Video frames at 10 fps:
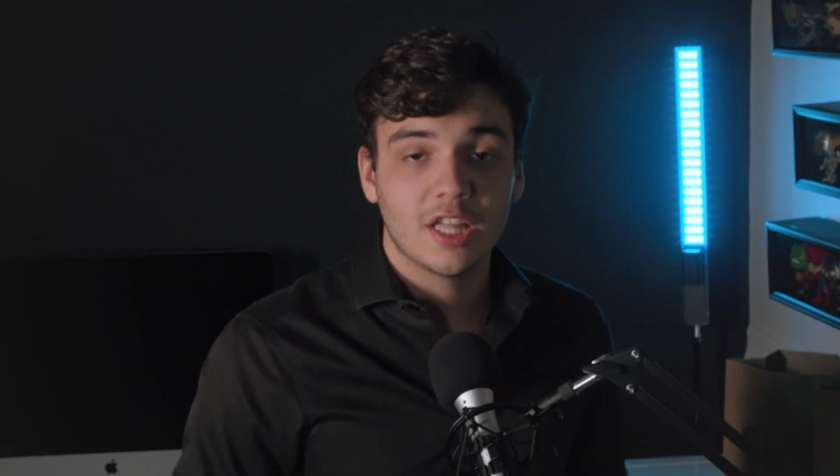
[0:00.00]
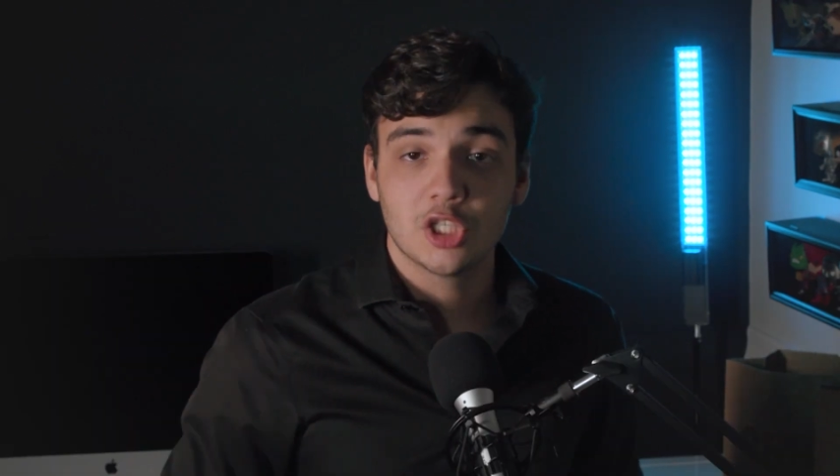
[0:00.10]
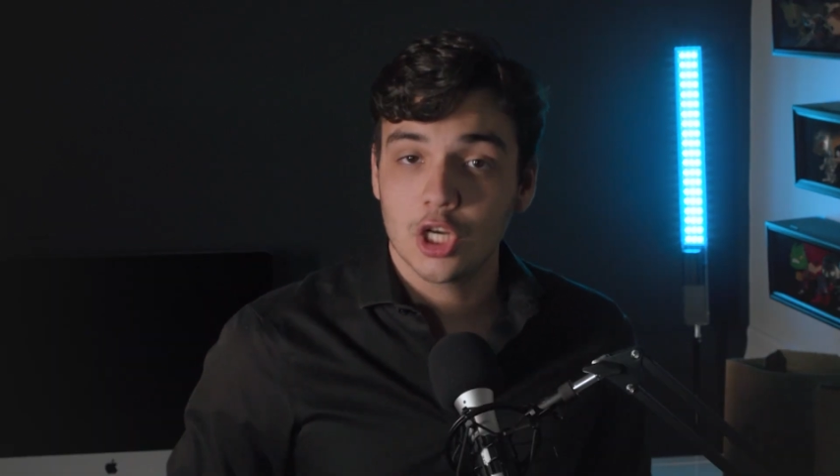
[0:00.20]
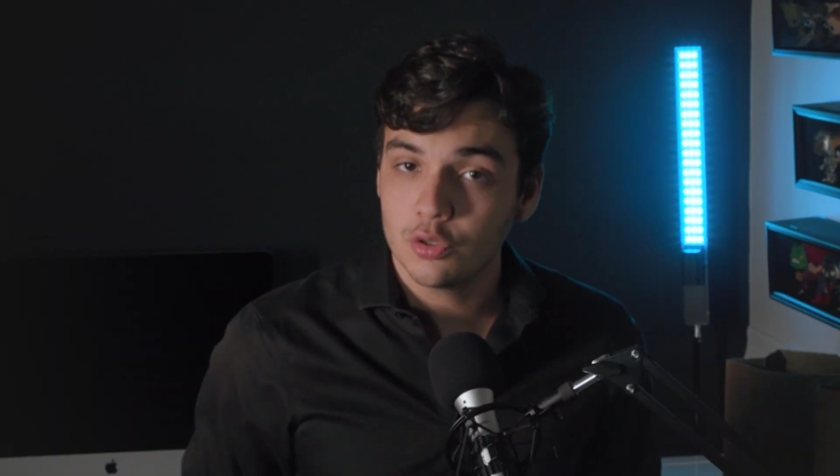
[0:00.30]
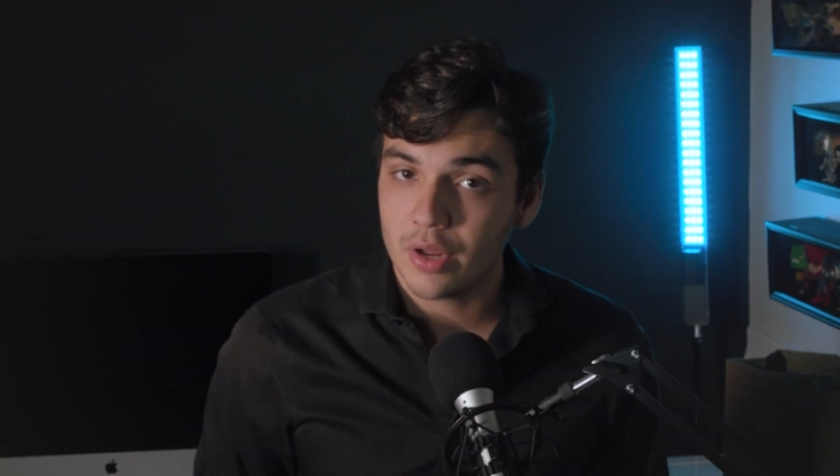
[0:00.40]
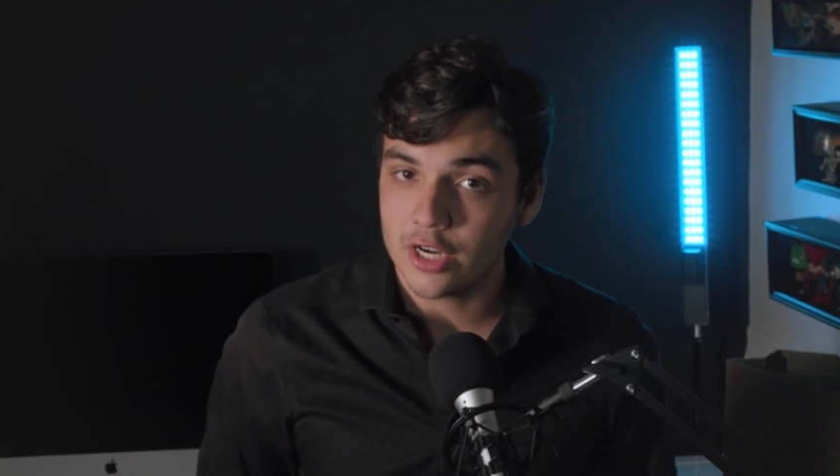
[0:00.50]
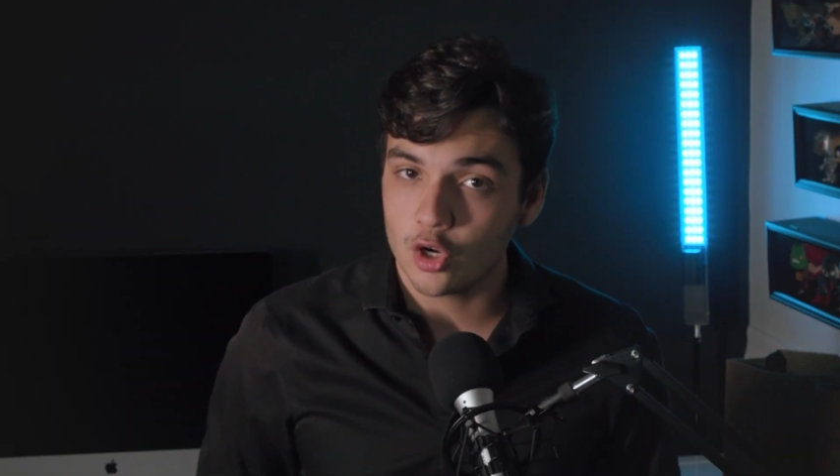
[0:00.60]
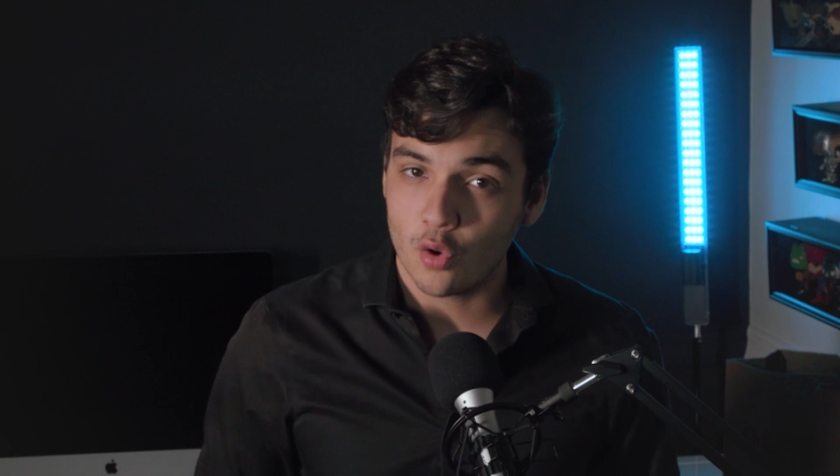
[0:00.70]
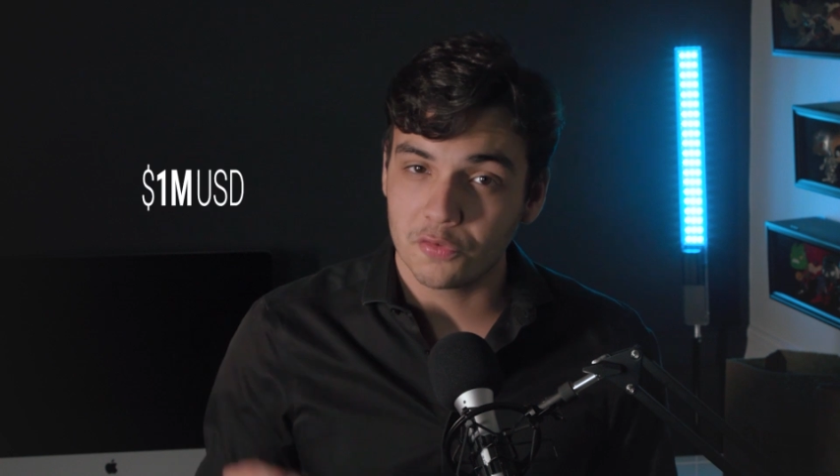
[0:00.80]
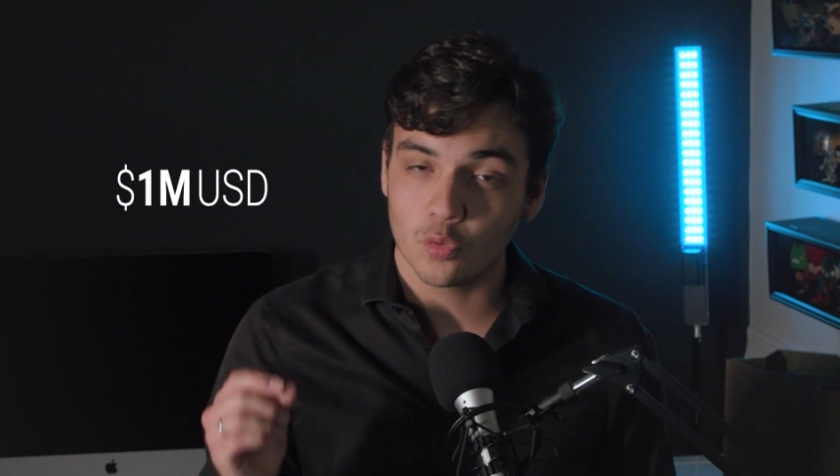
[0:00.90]
that
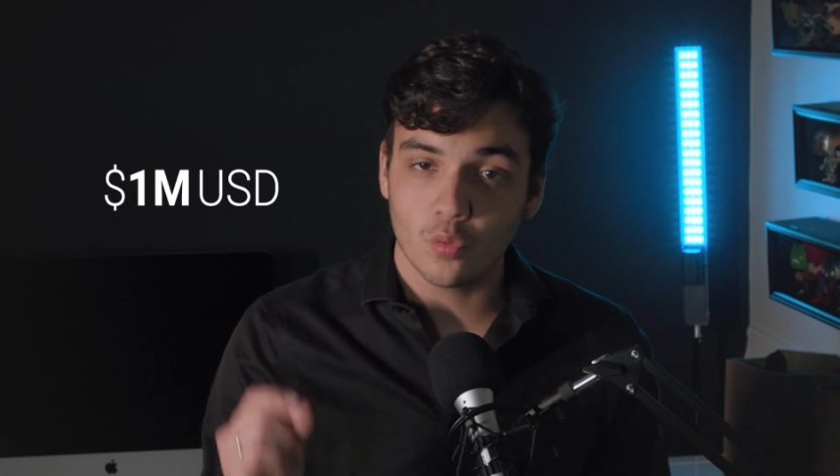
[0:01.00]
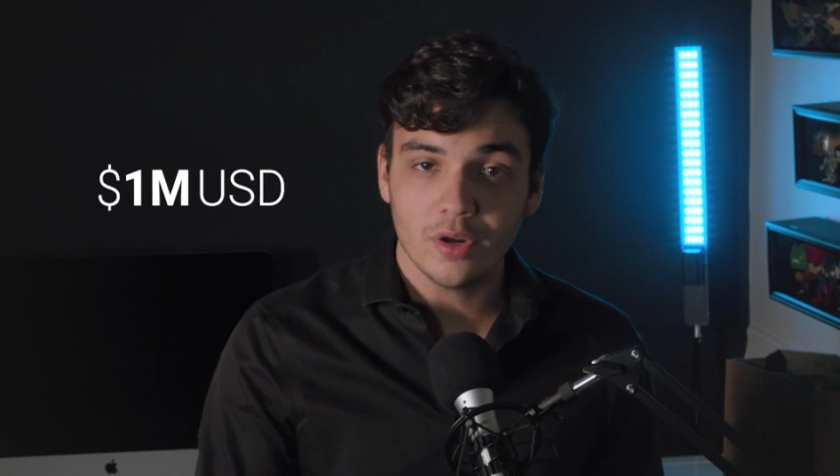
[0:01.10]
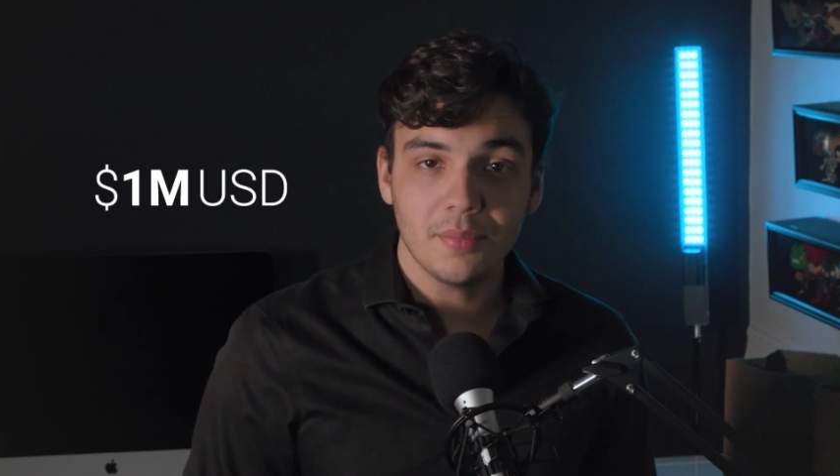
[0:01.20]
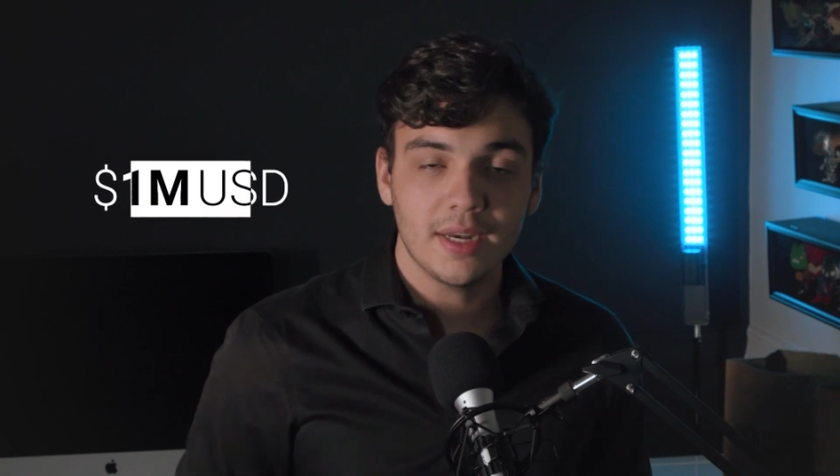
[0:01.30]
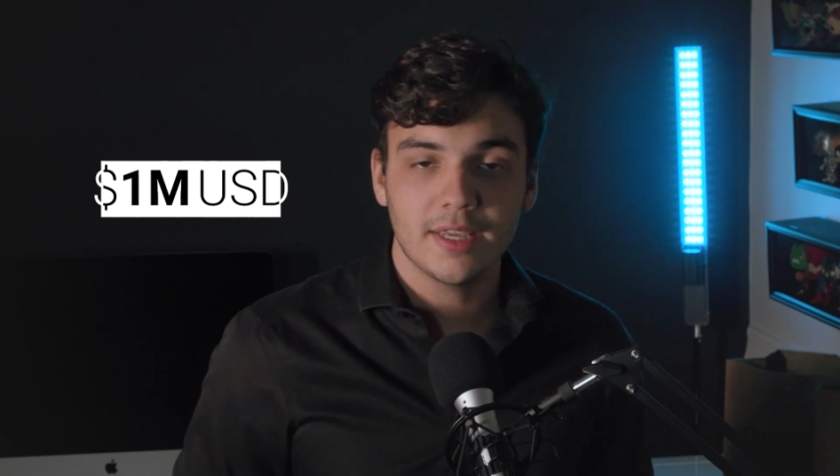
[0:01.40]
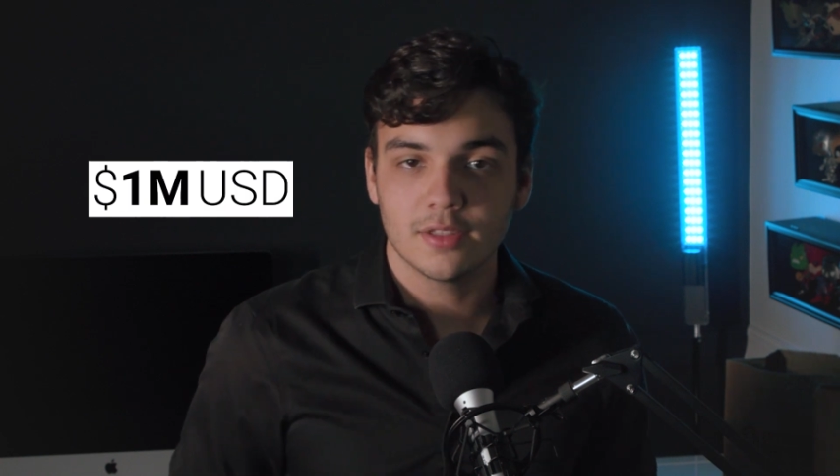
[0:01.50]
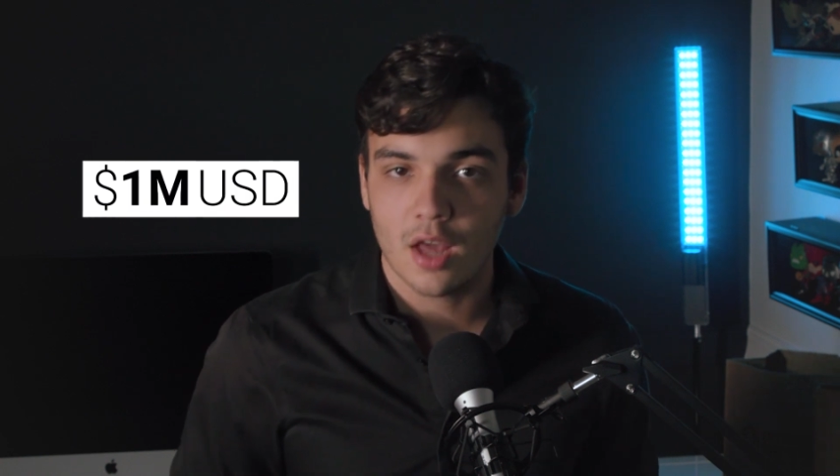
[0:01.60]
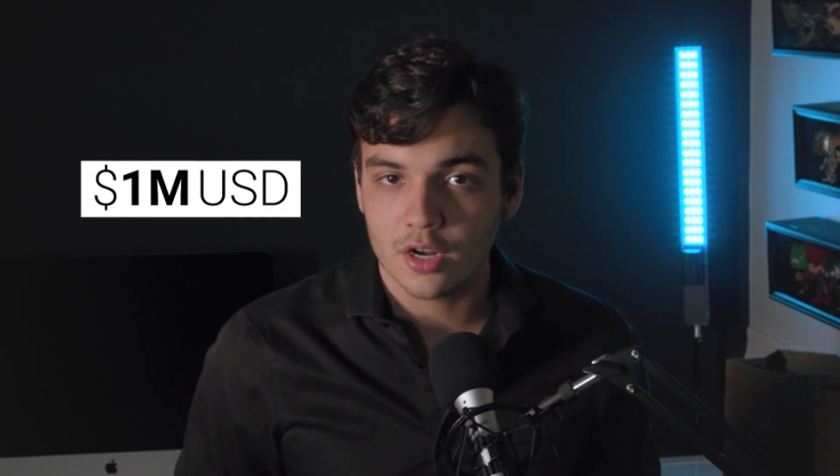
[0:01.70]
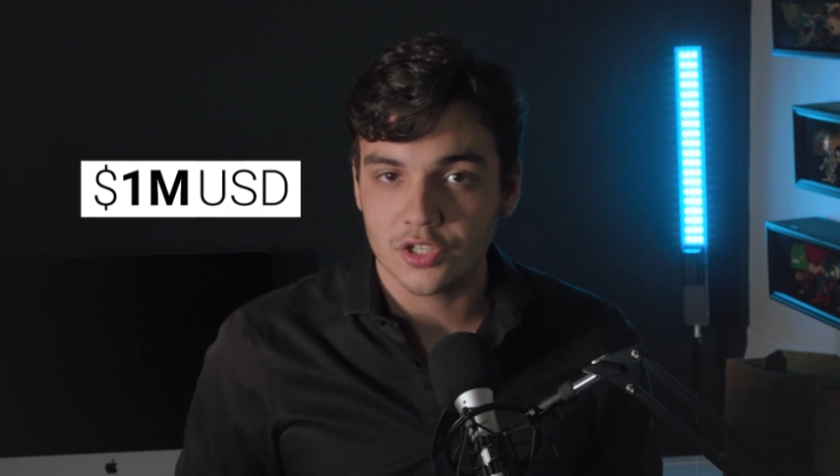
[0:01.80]
generated over $1 million